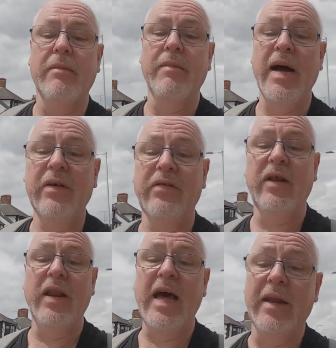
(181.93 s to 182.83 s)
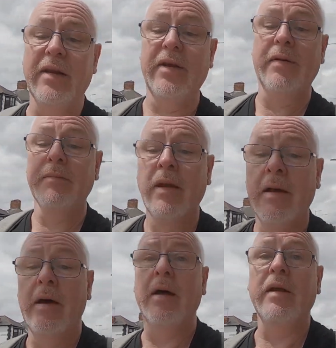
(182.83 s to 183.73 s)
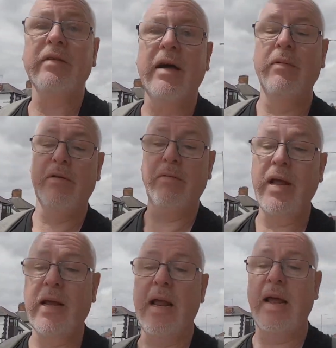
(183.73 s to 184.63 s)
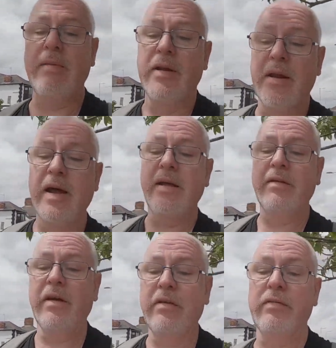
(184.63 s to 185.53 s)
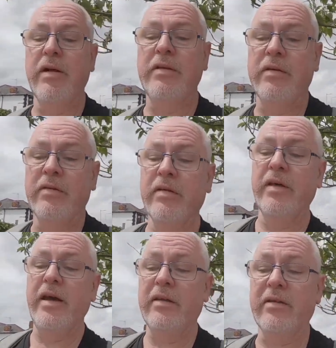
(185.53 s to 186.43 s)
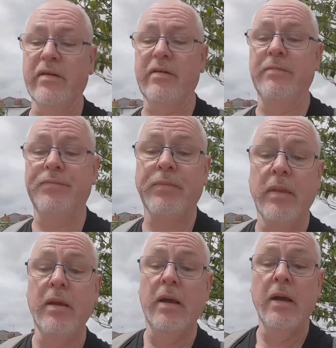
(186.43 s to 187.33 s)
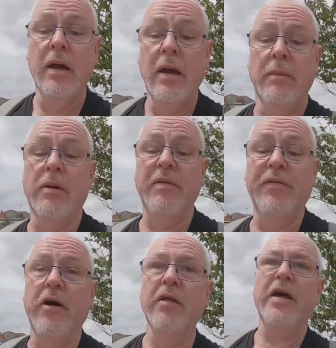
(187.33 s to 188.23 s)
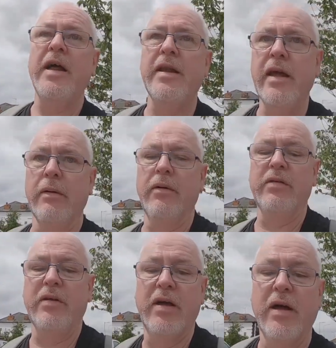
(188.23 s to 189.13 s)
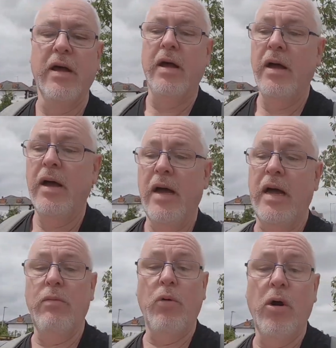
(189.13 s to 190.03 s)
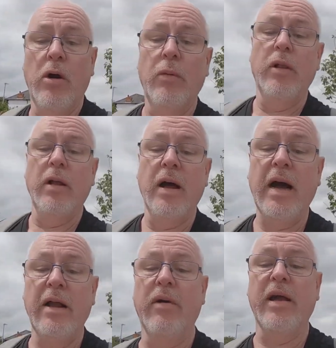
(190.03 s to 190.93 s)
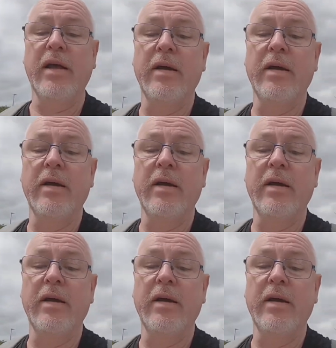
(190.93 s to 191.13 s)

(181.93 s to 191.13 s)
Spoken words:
marshy land, and this land was reclaimed in the 1920s and 30s, but before then it was a rural highway